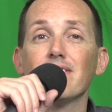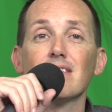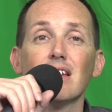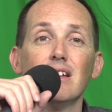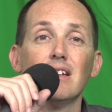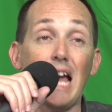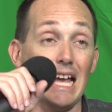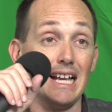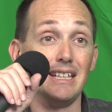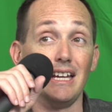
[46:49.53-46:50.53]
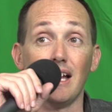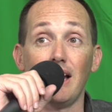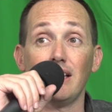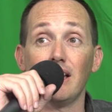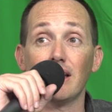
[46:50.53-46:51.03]
out. And I did.
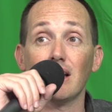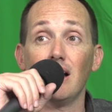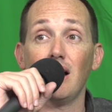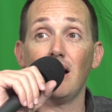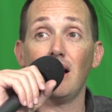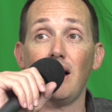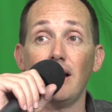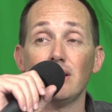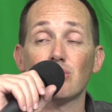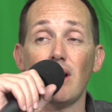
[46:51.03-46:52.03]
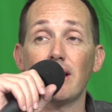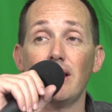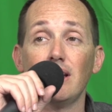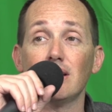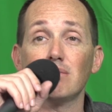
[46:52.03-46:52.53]
I
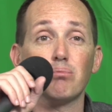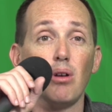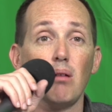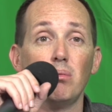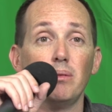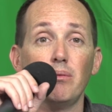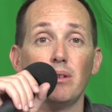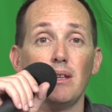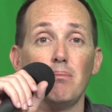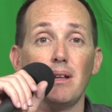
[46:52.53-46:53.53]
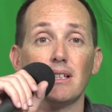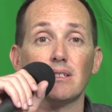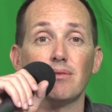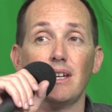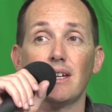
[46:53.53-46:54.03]
drank it, and probably within
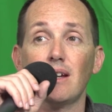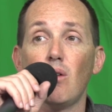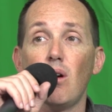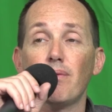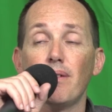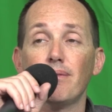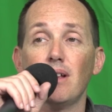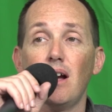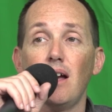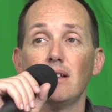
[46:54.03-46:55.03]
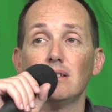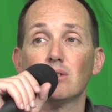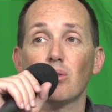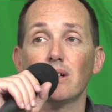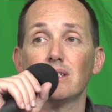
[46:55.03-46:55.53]
minutes of taking off, if not
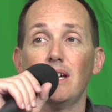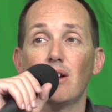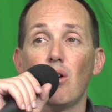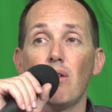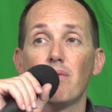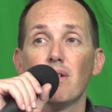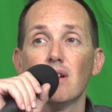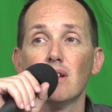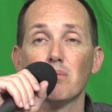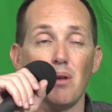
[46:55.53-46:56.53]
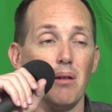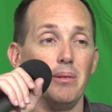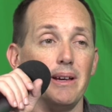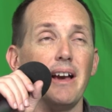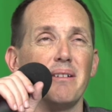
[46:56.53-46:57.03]
during takeoff.
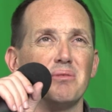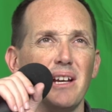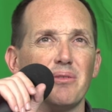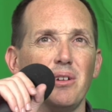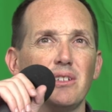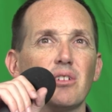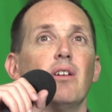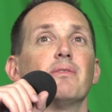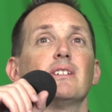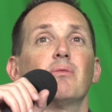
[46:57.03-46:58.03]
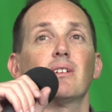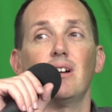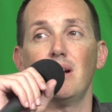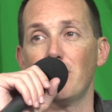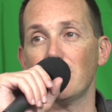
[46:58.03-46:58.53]
Probably it was after I took off because I
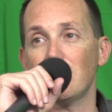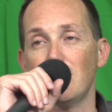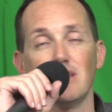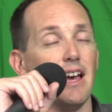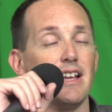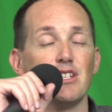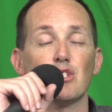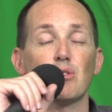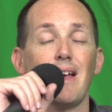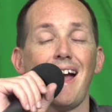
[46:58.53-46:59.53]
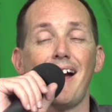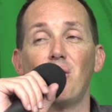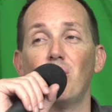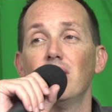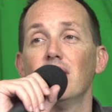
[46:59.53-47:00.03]
reclined my seat and just
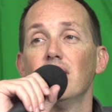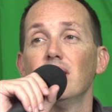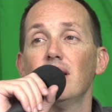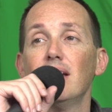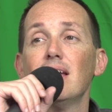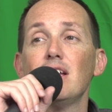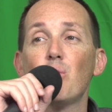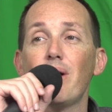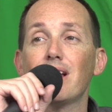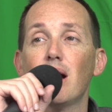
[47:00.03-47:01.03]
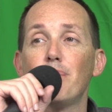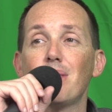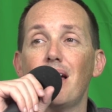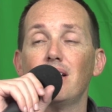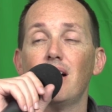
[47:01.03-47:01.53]
out. And then you wake
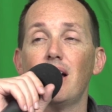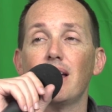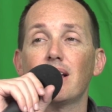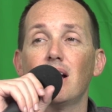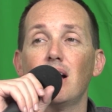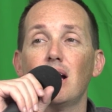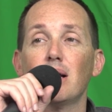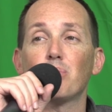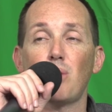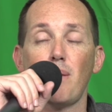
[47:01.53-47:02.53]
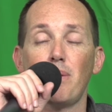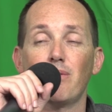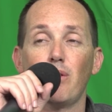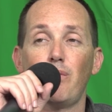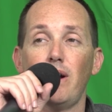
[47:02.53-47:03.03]
up that
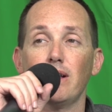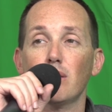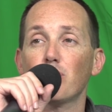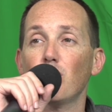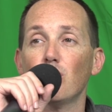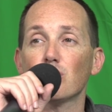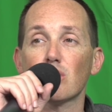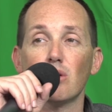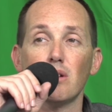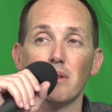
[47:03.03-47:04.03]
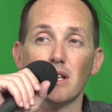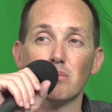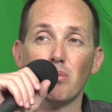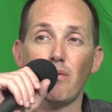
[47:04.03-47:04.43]
prepping for final approach 30 minutes